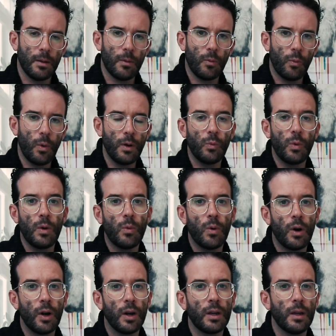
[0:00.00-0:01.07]
When we
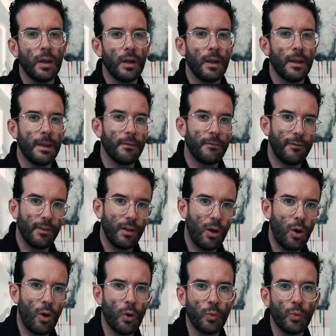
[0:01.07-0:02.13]
work the
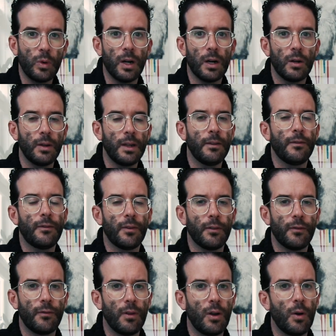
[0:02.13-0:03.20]
flow and we're looking for
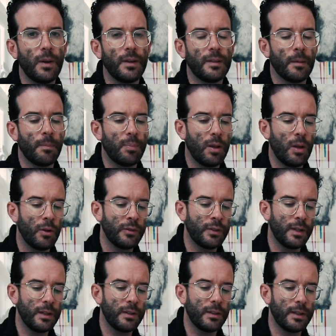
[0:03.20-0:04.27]
flow, it's a
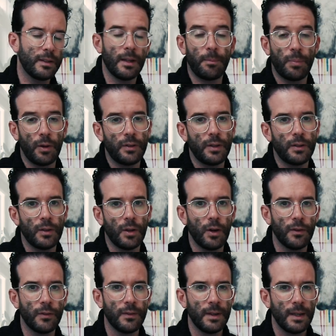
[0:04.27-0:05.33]
process. It's a process
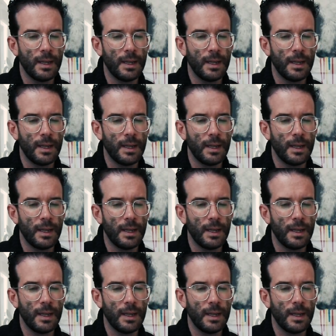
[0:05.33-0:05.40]
of